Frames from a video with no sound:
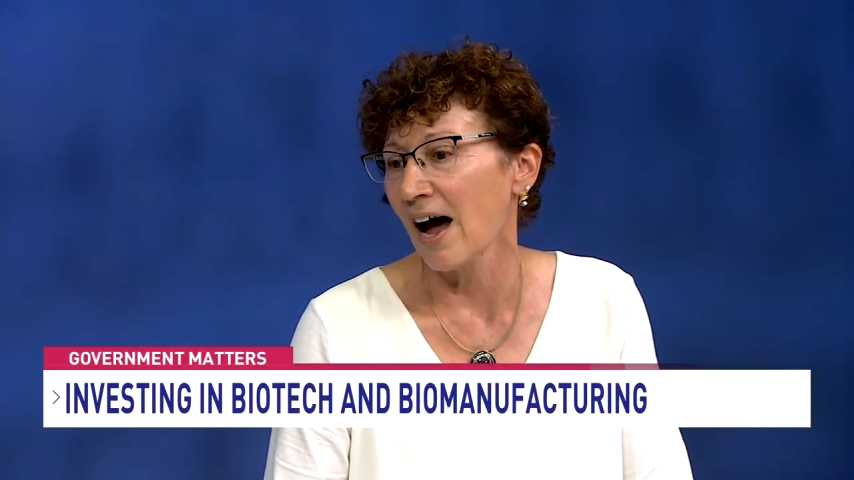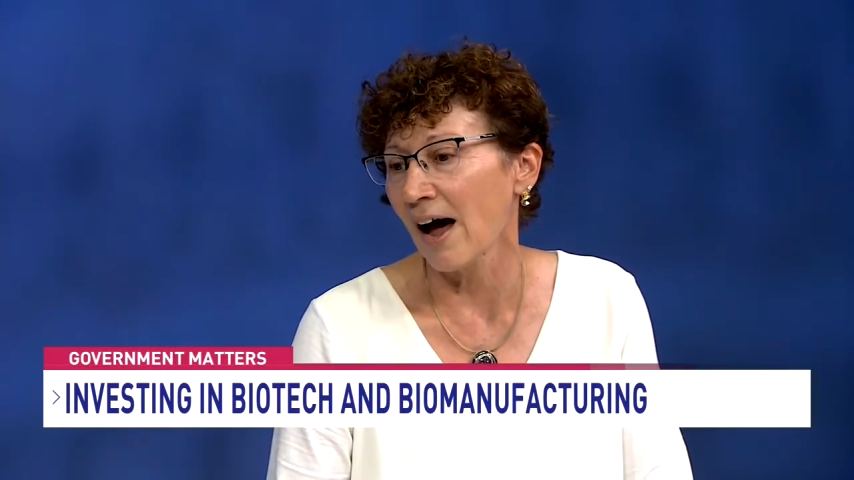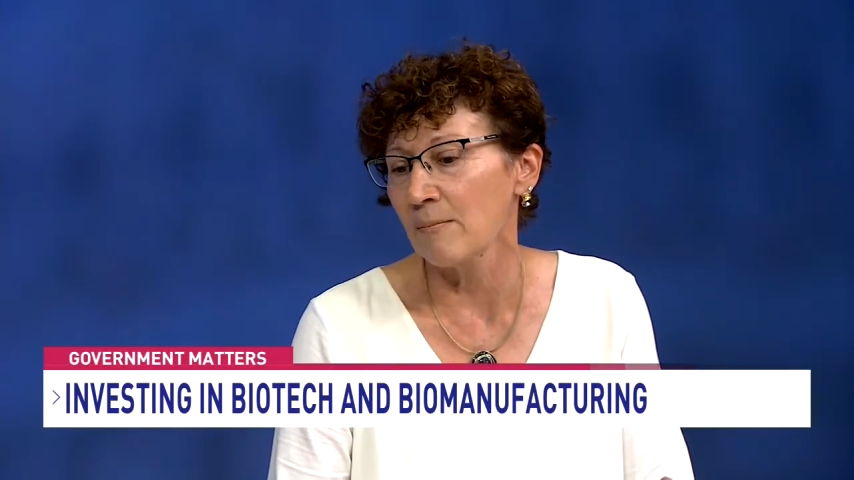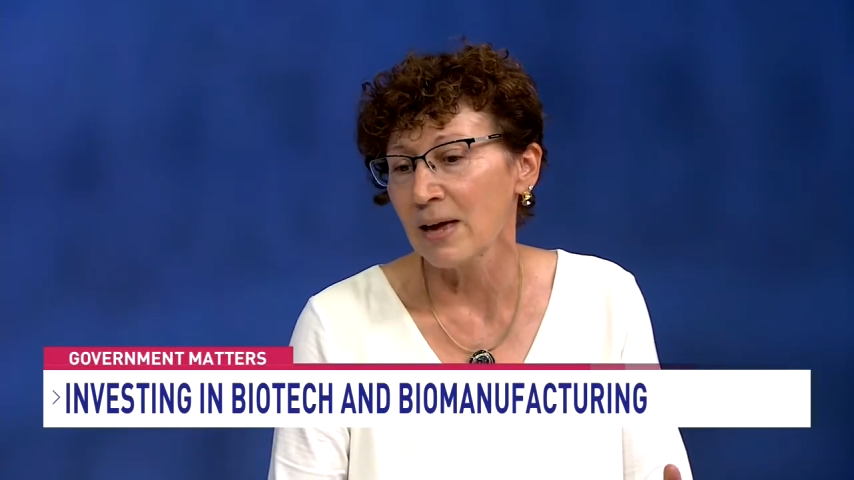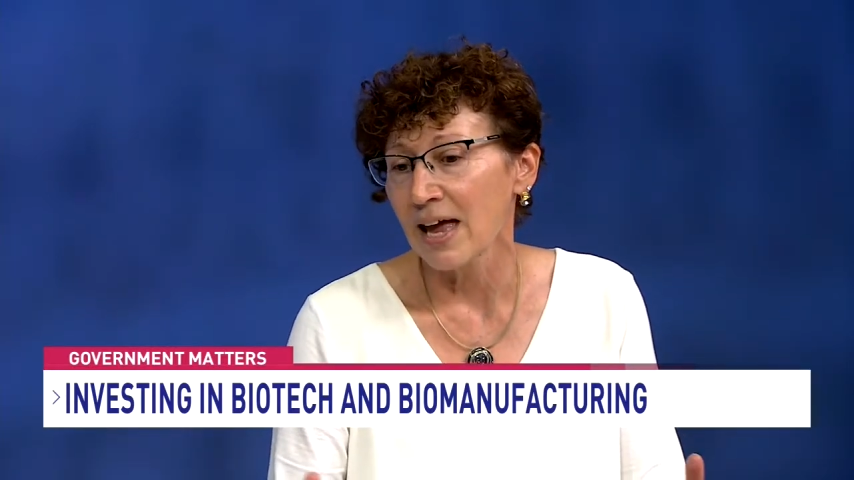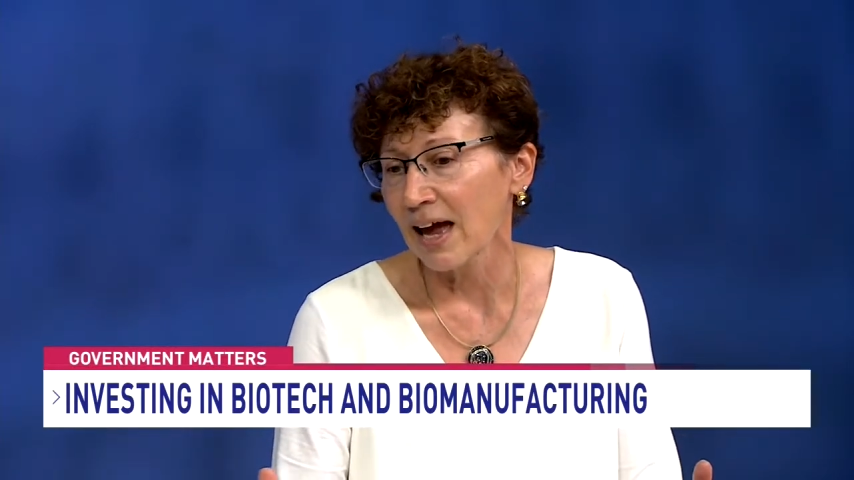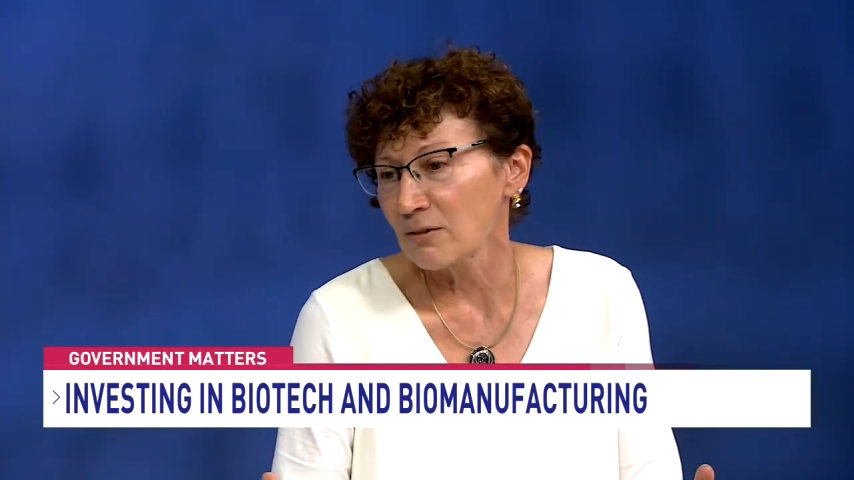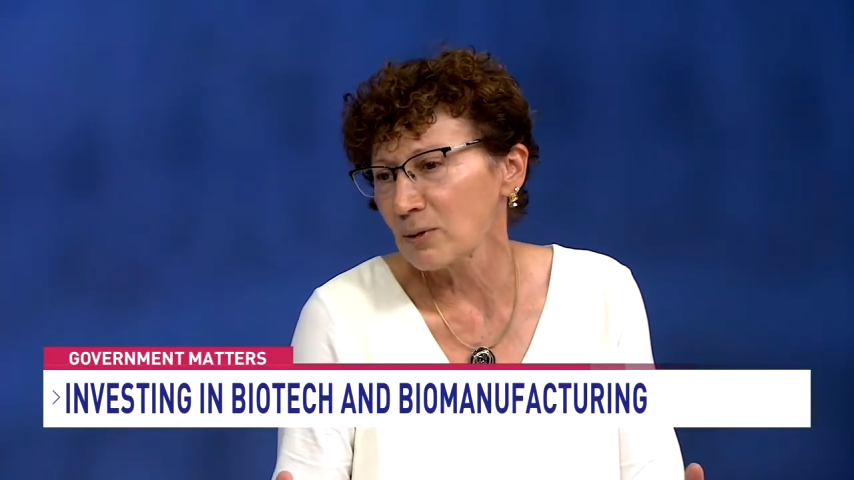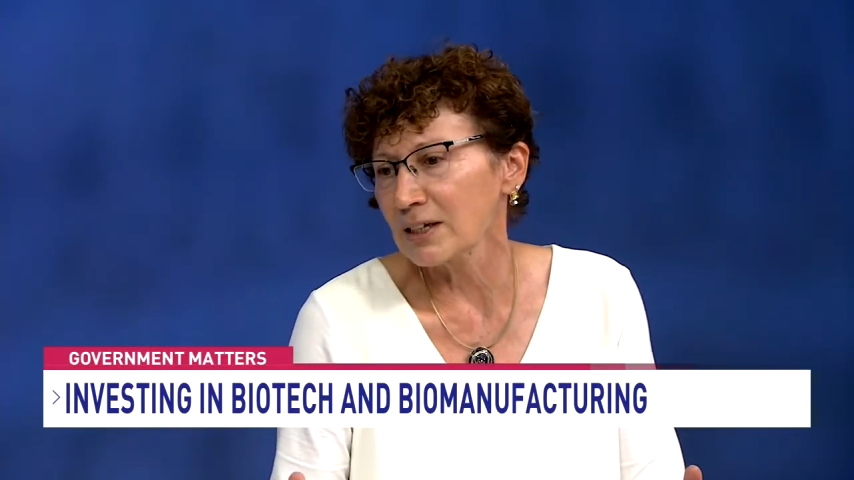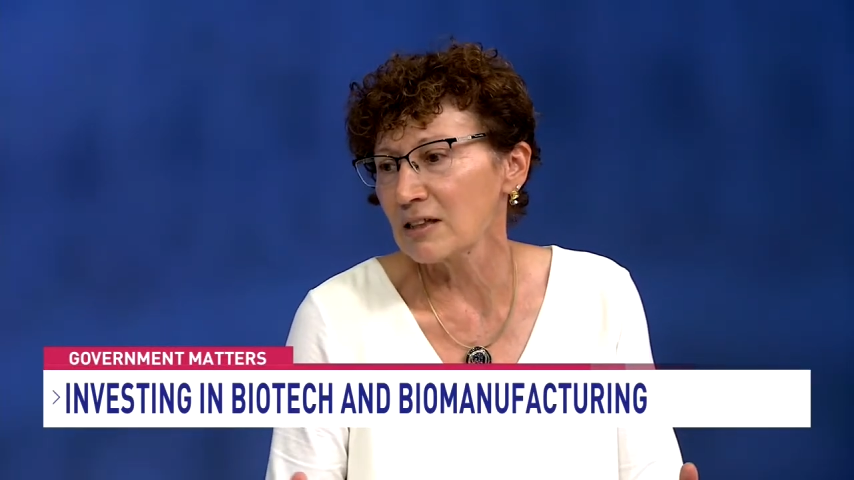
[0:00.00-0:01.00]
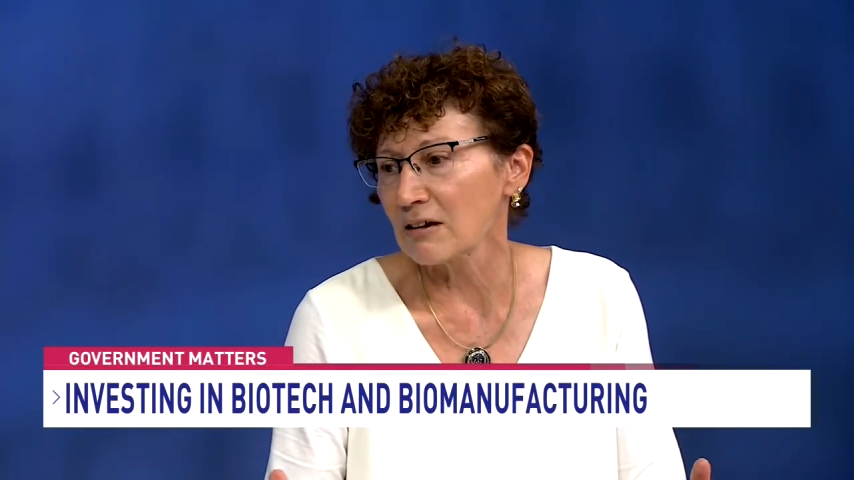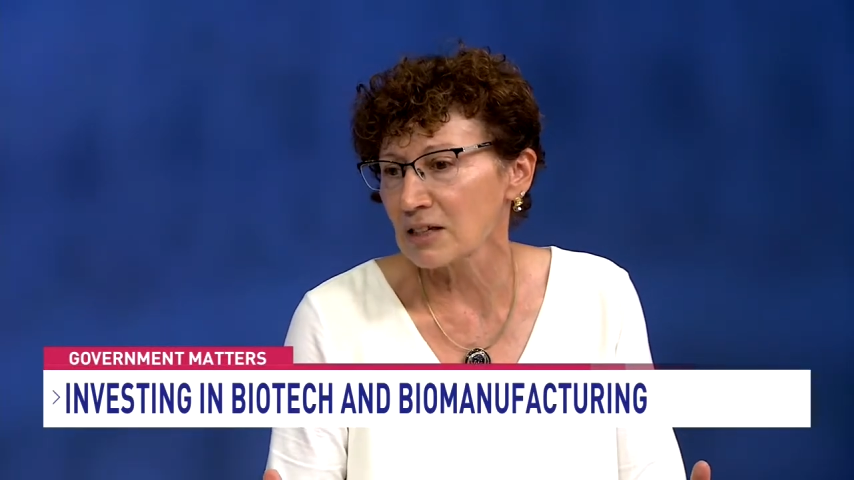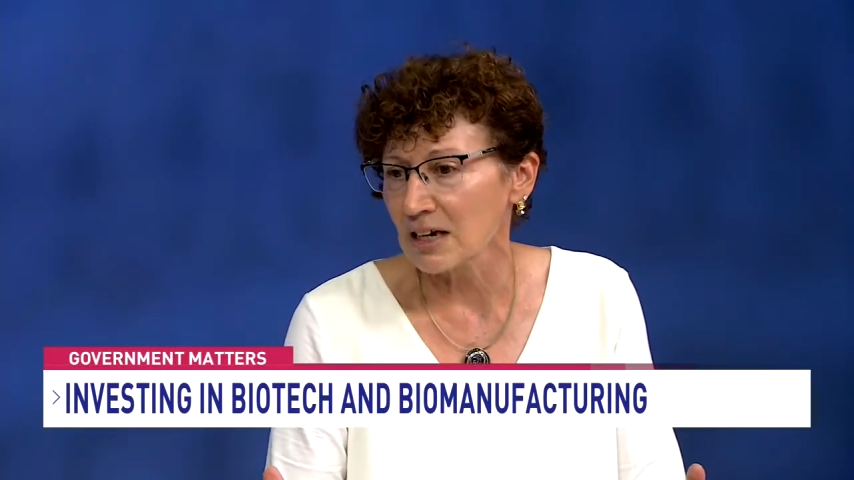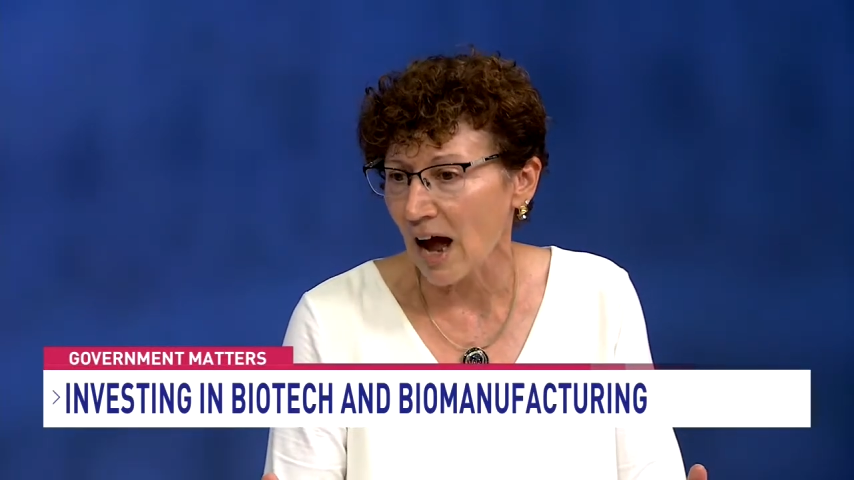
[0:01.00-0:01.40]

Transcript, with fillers: Um, and really, there's an